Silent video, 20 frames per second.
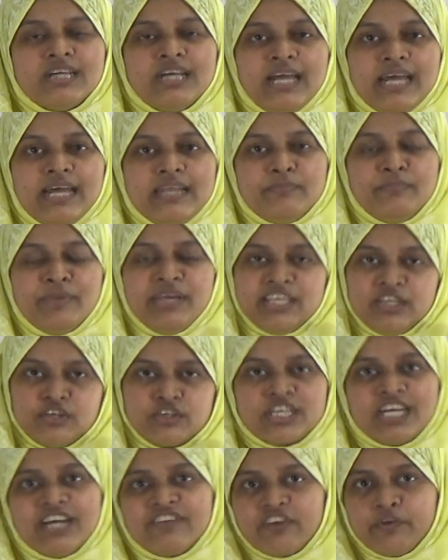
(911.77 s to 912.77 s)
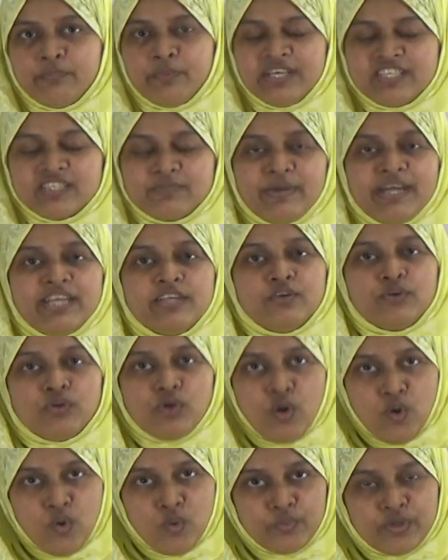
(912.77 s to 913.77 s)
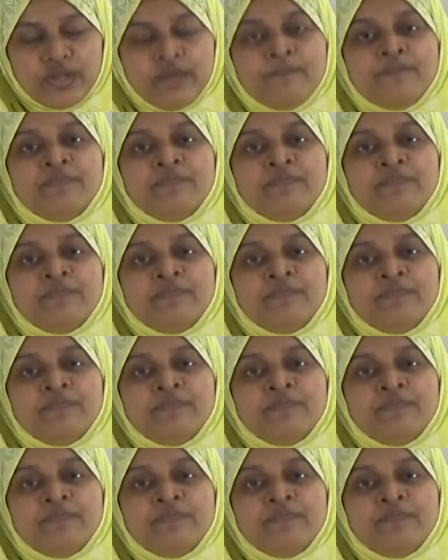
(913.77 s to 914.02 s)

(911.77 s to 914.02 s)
and make your cover page by your own.